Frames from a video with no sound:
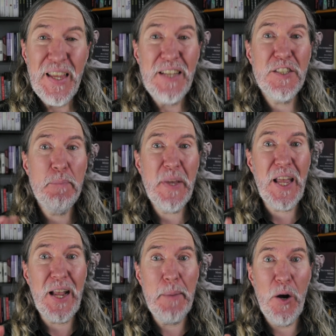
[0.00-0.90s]
And
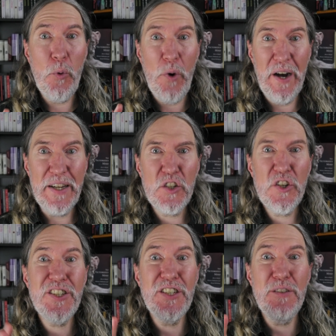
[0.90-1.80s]
speaking about wine,
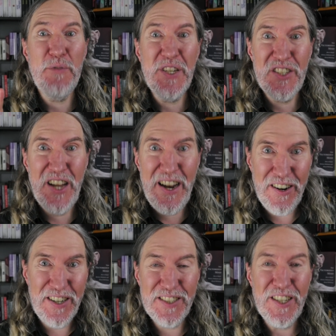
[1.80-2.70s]
Christian
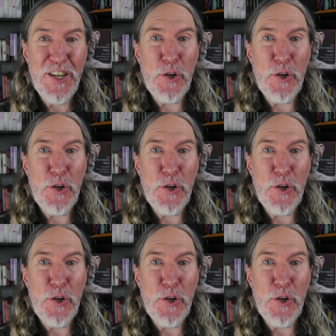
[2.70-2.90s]
Fitzharris,